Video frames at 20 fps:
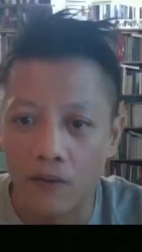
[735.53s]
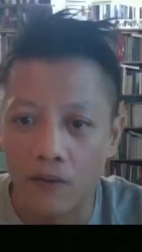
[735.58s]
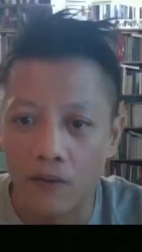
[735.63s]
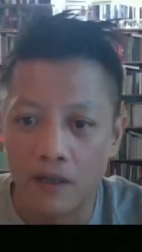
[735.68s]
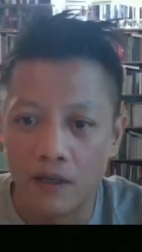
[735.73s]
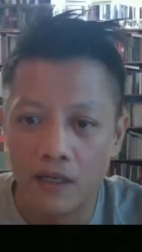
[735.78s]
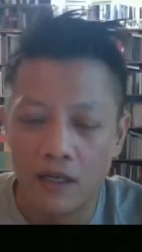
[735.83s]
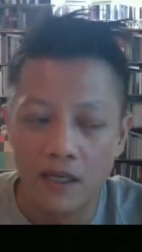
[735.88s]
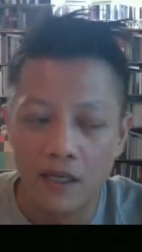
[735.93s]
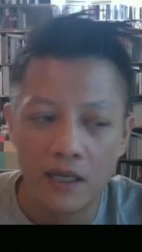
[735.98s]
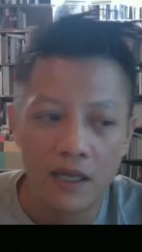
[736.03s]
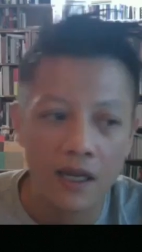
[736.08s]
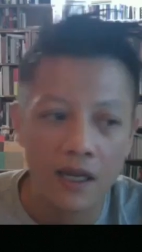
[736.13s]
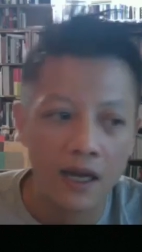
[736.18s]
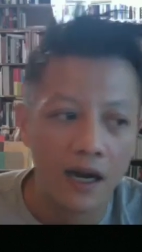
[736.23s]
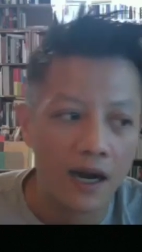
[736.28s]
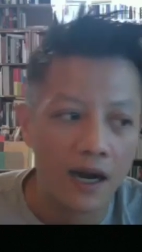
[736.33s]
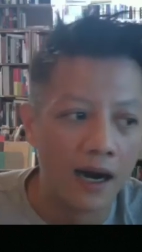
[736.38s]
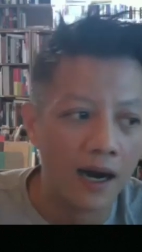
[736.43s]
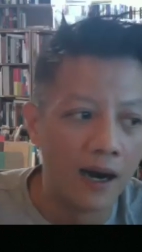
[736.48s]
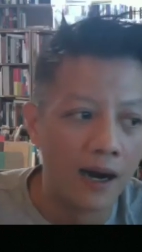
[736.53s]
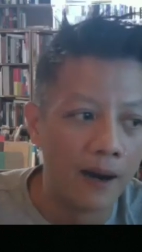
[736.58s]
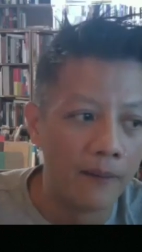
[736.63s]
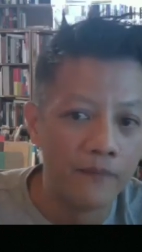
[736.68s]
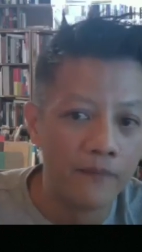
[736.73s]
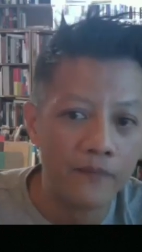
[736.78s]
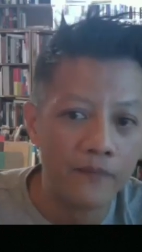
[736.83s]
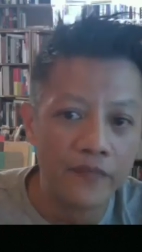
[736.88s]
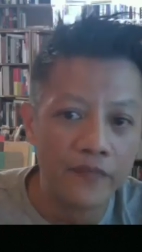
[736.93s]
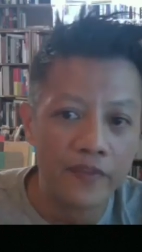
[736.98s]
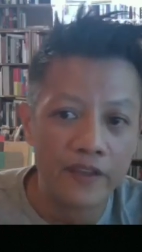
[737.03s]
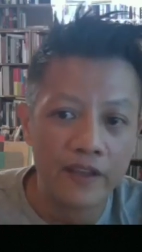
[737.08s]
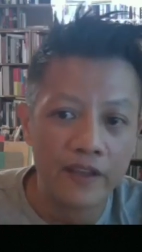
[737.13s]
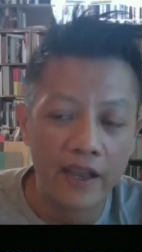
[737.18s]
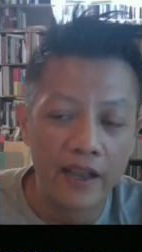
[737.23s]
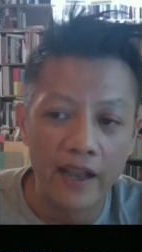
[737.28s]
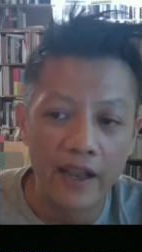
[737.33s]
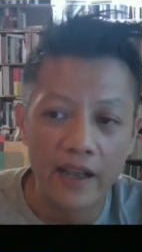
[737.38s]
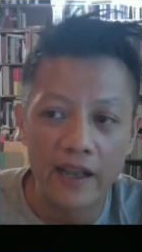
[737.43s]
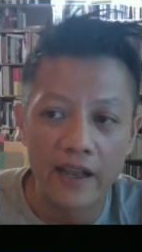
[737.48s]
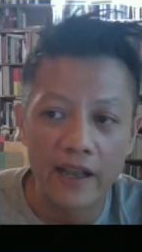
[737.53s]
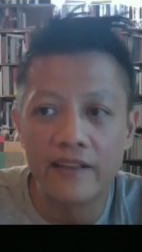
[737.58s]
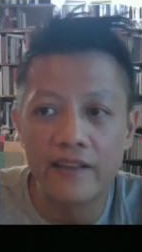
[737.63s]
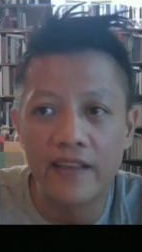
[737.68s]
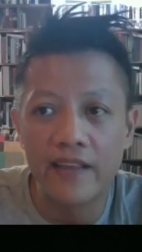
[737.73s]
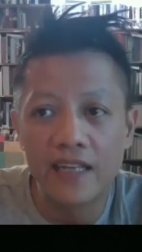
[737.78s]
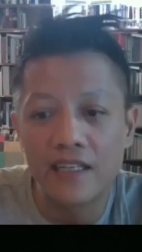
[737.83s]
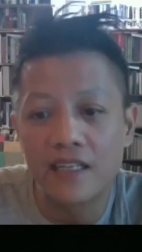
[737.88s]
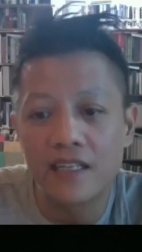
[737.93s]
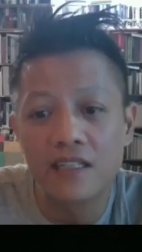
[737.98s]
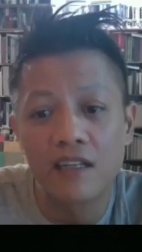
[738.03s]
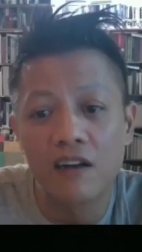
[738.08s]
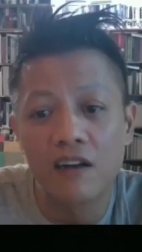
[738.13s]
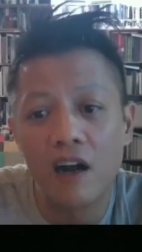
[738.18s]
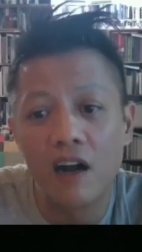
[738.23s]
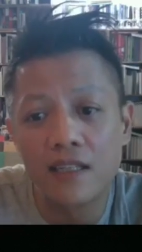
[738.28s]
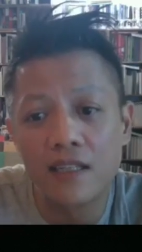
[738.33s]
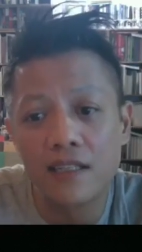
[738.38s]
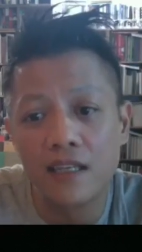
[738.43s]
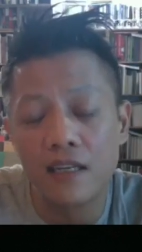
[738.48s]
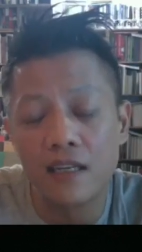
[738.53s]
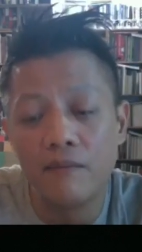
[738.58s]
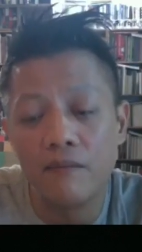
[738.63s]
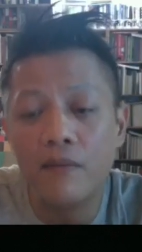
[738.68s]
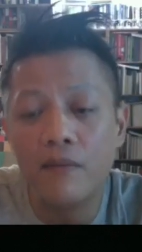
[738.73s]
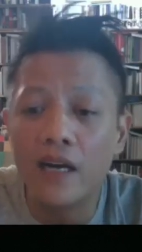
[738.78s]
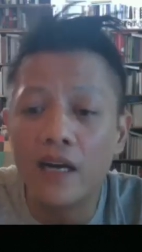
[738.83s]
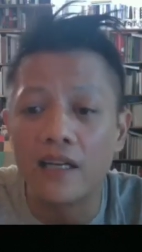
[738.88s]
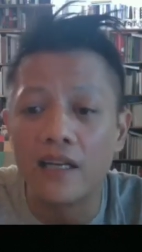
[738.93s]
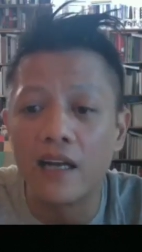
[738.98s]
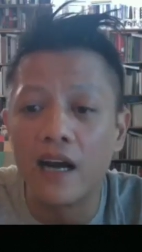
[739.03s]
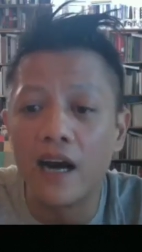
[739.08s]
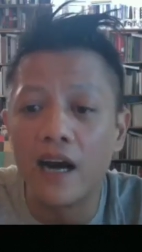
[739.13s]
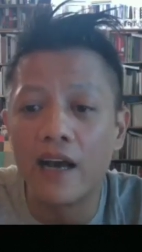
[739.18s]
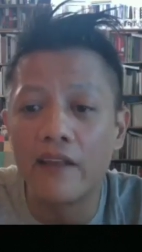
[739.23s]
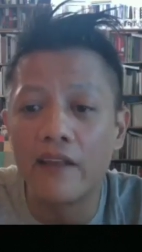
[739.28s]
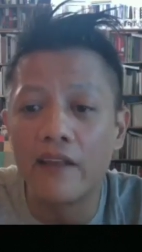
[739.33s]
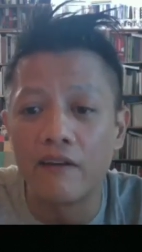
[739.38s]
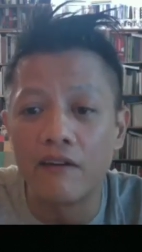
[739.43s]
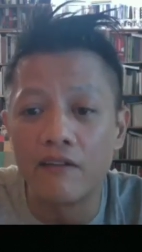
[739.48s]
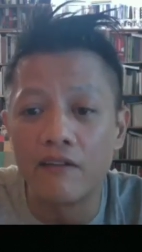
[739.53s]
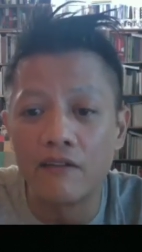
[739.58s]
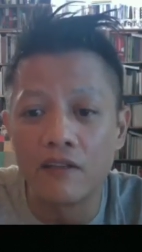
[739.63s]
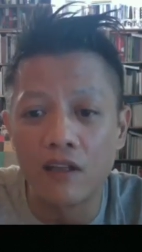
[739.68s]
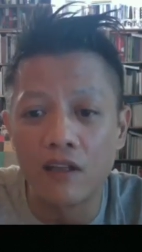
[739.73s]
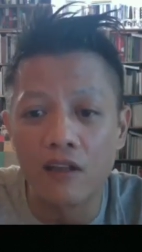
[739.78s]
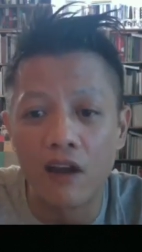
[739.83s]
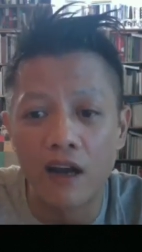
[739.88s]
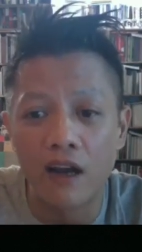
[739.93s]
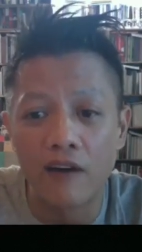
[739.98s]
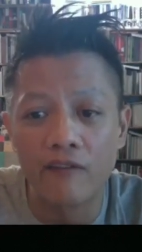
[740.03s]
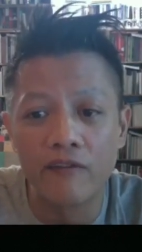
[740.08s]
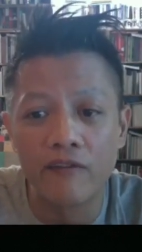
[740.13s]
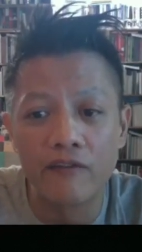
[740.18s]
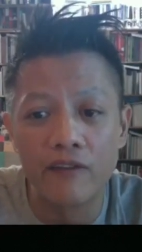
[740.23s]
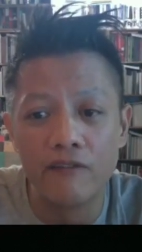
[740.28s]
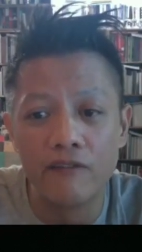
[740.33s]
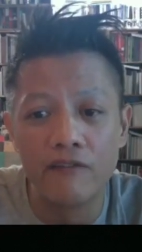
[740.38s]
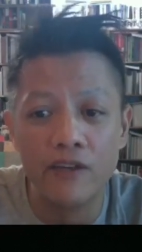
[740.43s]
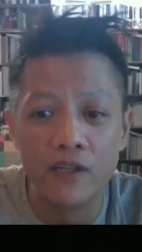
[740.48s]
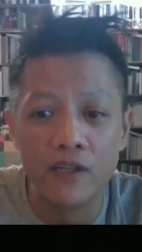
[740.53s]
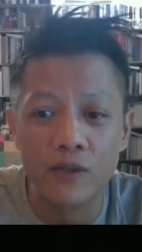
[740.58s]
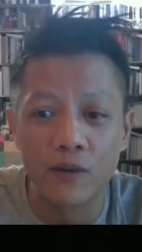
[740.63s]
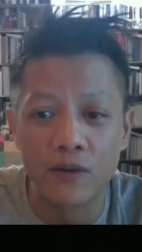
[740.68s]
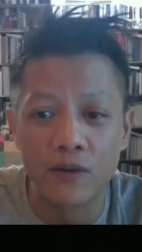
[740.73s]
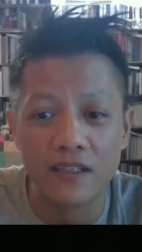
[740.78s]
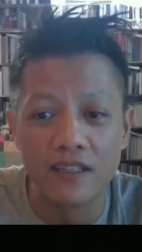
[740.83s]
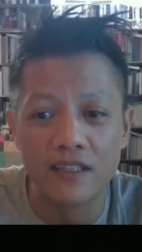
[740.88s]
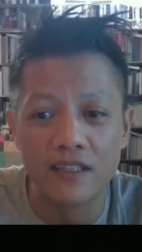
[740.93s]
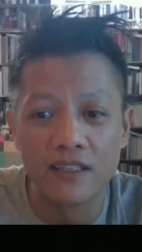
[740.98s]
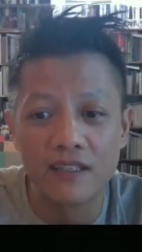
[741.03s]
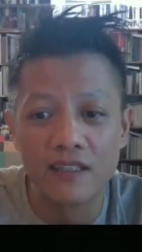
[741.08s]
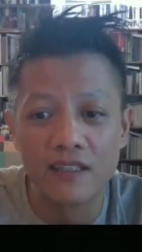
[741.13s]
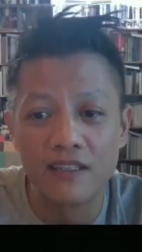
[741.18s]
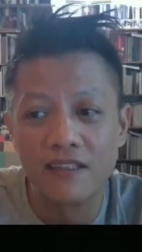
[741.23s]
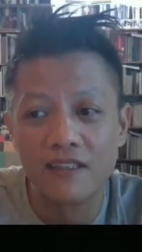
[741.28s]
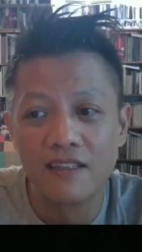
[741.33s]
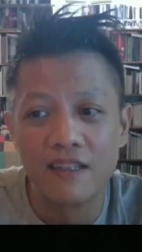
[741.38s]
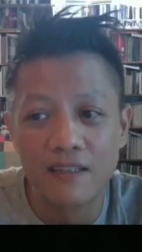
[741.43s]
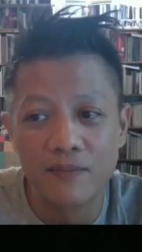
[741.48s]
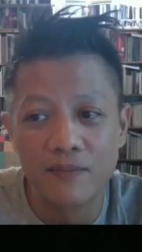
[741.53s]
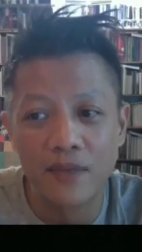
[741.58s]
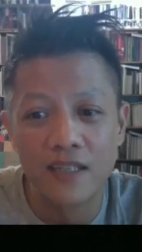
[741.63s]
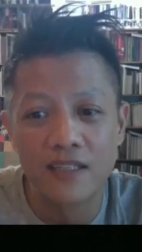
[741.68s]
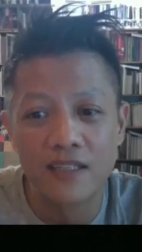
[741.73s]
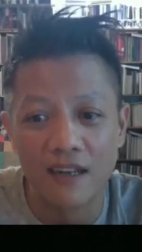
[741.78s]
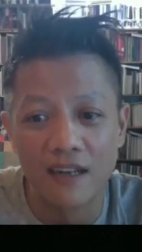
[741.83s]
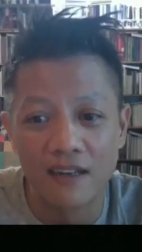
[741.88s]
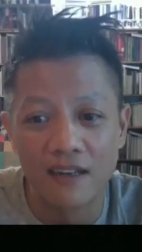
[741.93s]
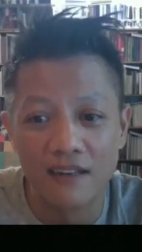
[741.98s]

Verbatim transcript: Yes. yes. Um, and that doesn't cost any money either. There's a lot of free resources with my son.